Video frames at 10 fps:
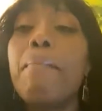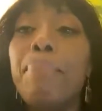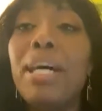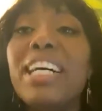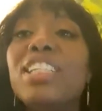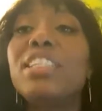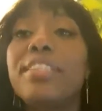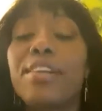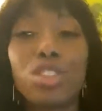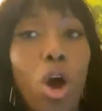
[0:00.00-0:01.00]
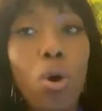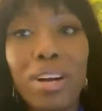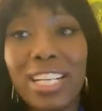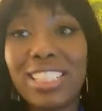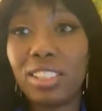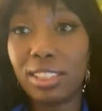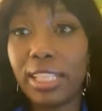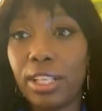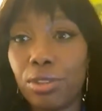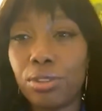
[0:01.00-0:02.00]
but there's always the
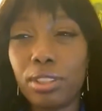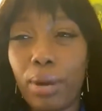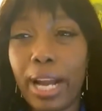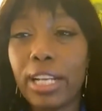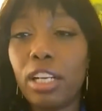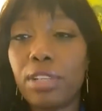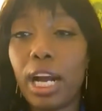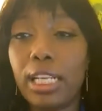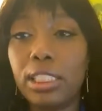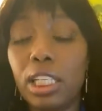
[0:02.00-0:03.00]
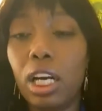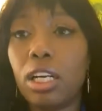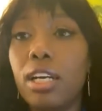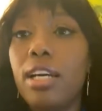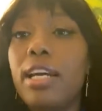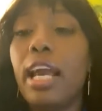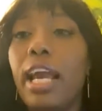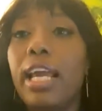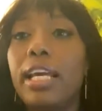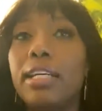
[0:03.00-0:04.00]
standards, right, of conduct.
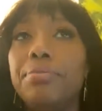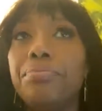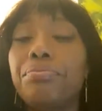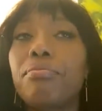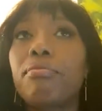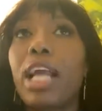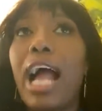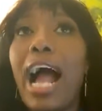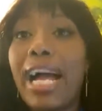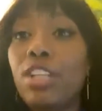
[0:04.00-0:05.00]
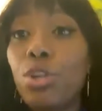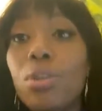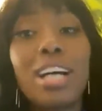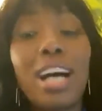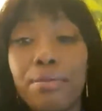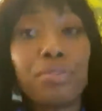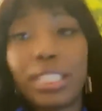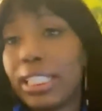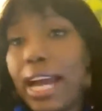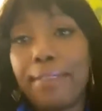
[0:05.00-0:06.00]
And I know
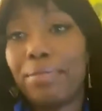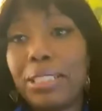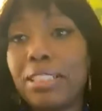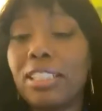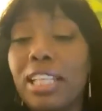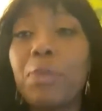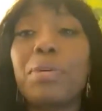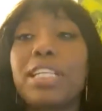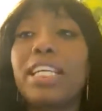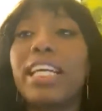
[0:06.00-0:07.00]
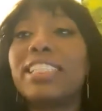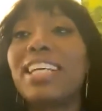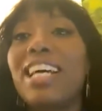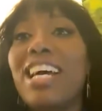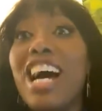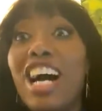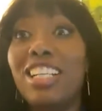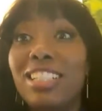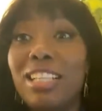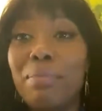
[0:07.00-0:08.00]
conflict happen. Like, we can't
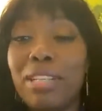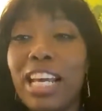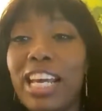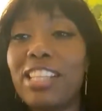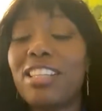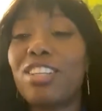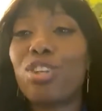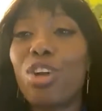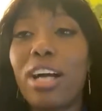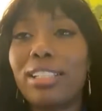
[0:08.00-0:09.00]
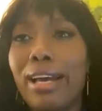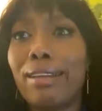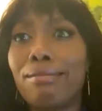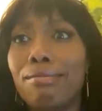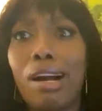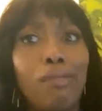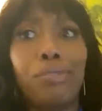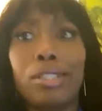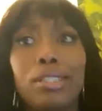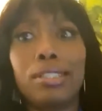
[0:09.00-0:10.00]
eliminate the thought that
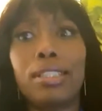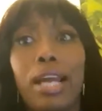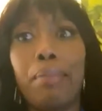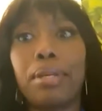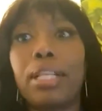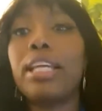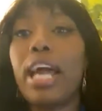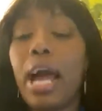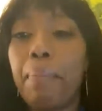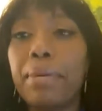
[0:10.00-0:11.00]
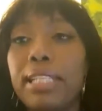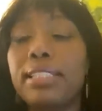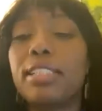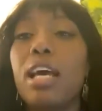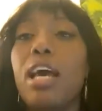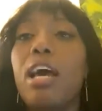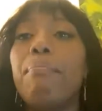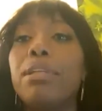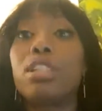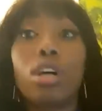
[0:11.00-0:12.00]
conflict doesn't happen. It happens.
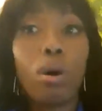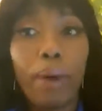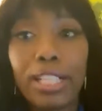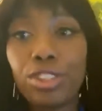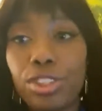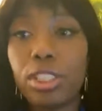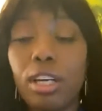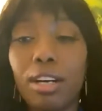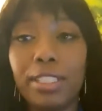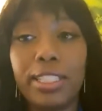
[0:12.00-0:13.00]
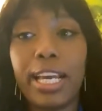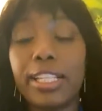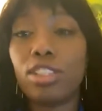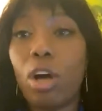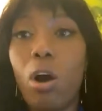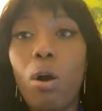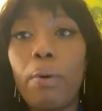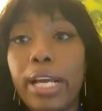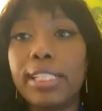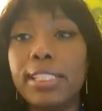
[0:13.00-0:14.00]
But the question of the day is
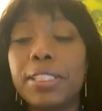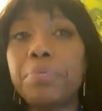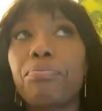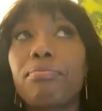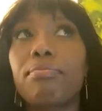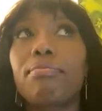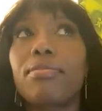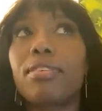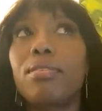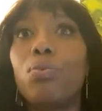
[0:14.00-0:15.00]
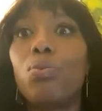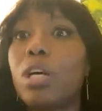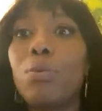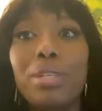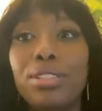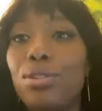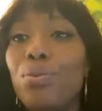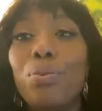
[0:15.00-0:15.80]
always, what do we do